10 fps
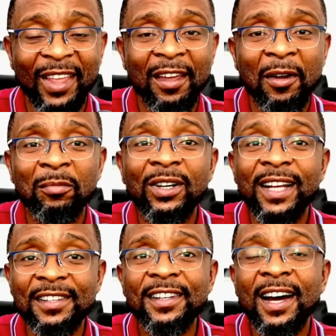When I
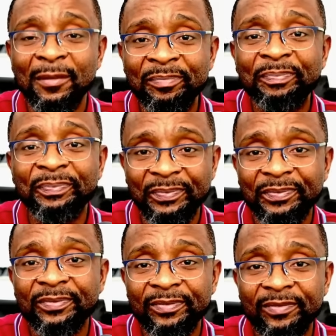scam
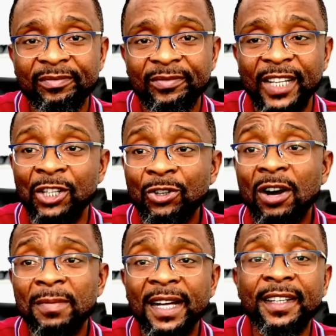and you come
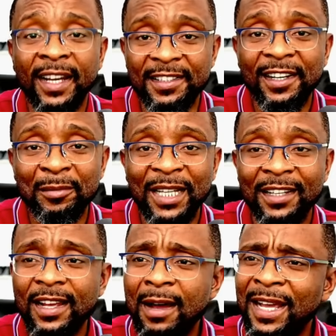back here and tell me and say
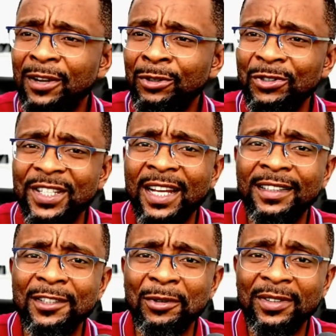am i going you said
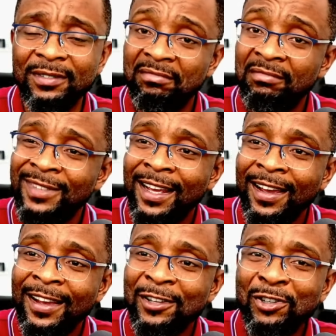it oh
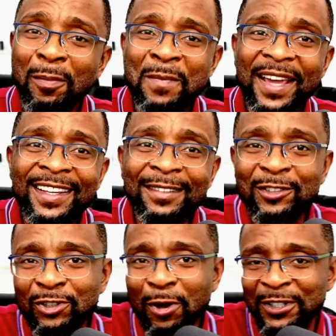stop making
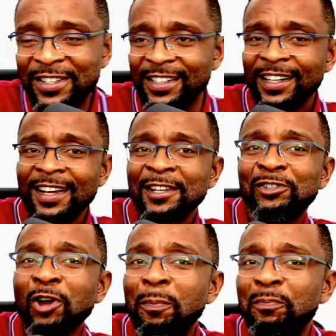stop see
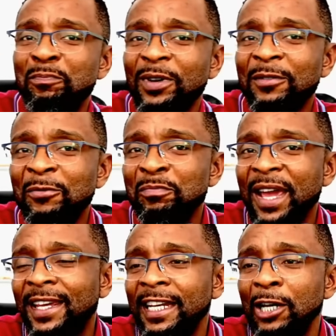stop
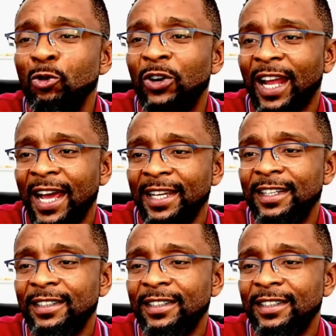making it look like